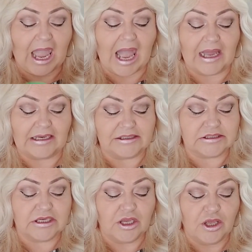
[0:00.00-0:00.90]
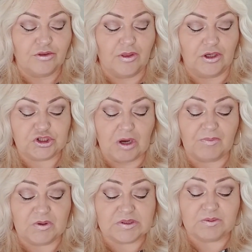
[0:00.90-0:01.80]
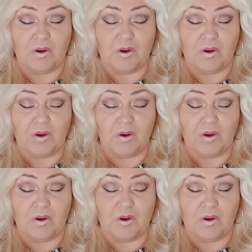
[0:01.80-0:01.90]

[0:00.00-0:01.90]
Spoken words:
and the Domino's